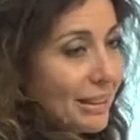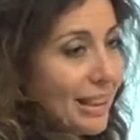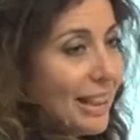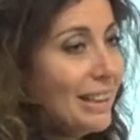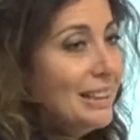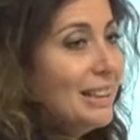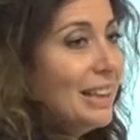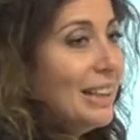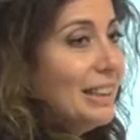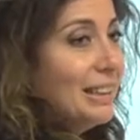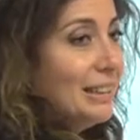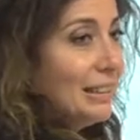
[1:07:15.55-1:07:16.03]

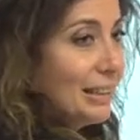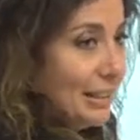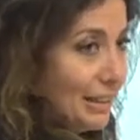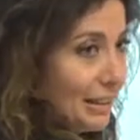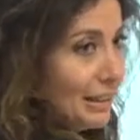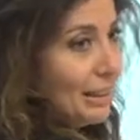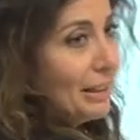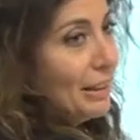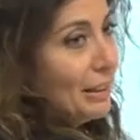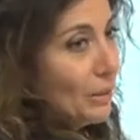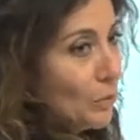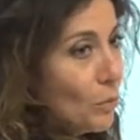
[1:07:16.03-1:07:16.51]

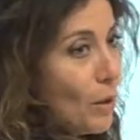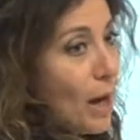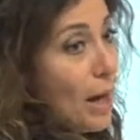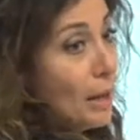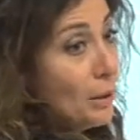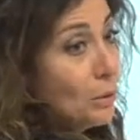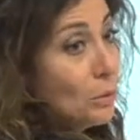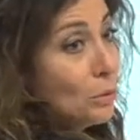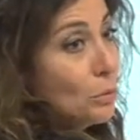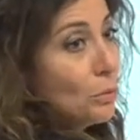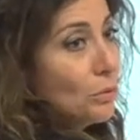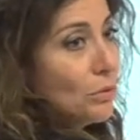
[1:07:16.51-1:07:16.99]
identity
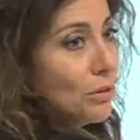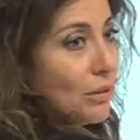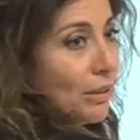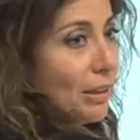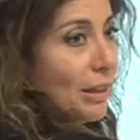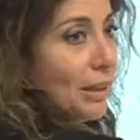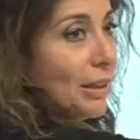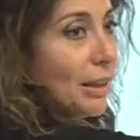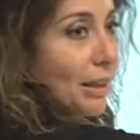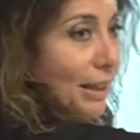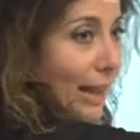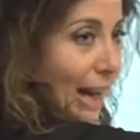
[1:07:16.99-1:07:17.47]
1, 2,
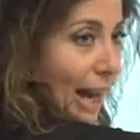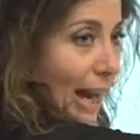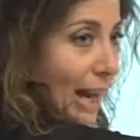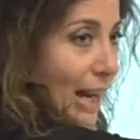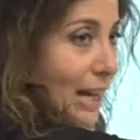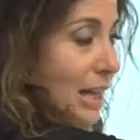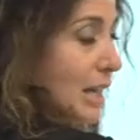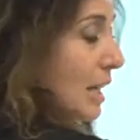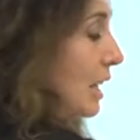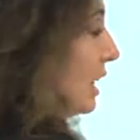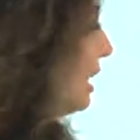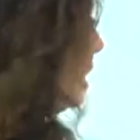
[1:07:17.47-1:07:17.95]
3,
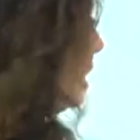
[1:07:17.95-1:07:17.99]
k.